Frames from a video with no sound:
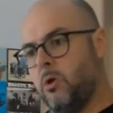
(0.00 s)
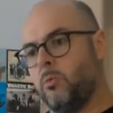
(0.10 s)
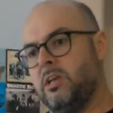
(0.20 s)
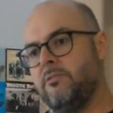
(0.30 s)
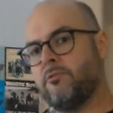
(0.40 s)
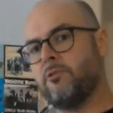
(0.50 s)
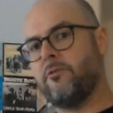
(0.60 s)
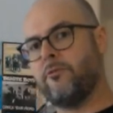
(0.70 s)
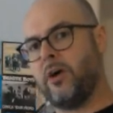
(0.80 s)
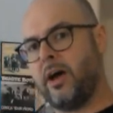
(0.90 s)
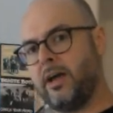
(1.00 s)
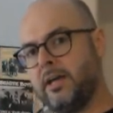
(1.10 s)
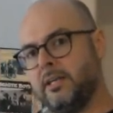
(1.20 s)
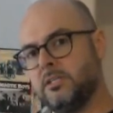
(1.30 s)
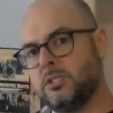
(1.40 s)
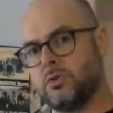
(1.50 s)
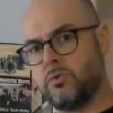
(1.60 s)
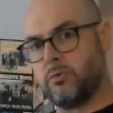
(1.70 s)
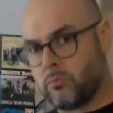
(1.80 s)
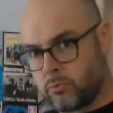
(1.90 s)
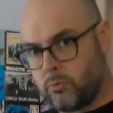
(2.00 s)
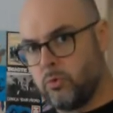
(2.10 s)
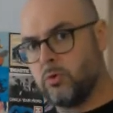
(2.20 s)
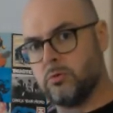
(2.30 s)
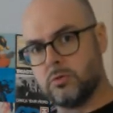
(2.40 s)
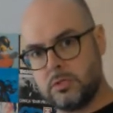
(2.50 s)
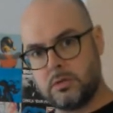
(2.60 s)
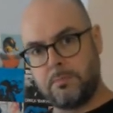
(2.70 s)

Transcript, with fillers: we've refined certain rules